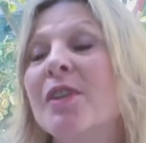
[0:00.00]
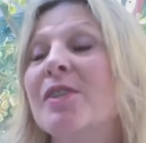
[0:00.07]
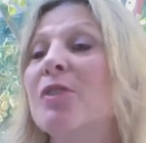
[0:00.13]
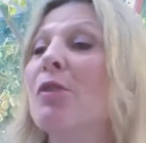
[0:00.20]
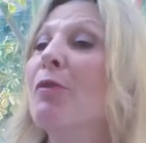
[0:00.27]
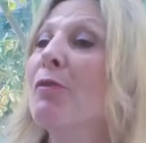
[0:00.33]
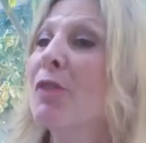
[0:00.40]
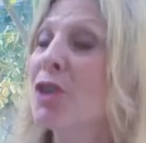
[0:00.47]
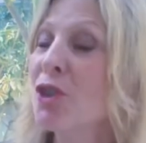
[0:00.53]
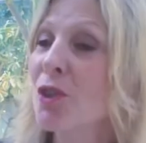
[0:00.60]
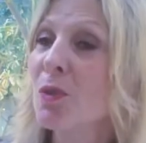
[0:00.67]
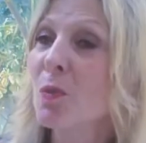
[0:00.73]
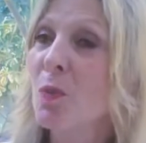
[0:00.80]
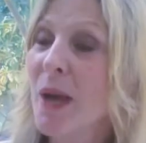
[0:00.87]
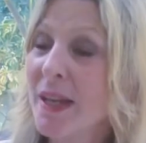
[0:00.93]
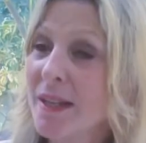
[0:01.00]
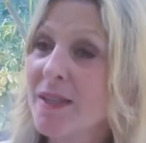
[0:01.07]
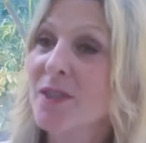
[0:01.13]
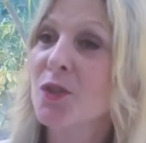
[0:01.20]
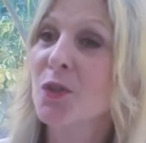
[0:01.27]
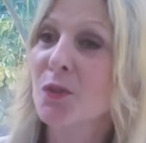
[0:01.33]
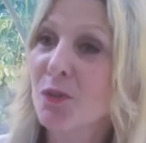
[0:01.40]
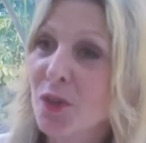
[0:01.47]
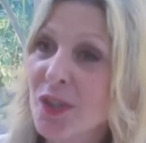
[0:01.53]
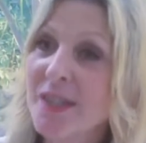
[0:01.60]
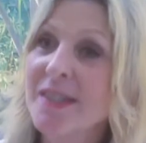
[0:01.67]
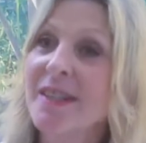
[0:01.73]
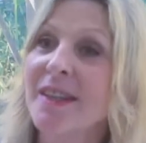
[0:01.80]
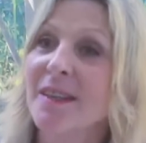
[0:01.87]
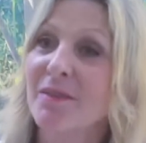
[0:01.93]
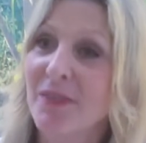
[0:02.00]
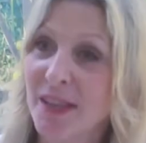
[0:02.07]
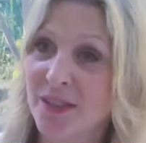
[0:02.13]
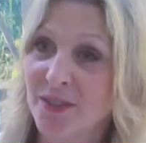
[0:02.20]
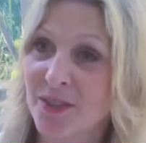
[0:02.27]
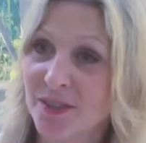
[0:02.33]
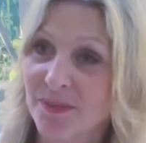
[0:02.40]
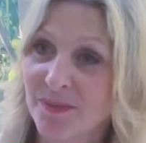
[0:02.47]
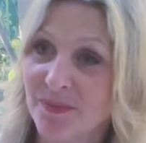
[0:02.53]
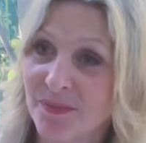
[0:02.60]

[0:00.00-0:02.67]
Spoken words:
it's an official Oneness University event.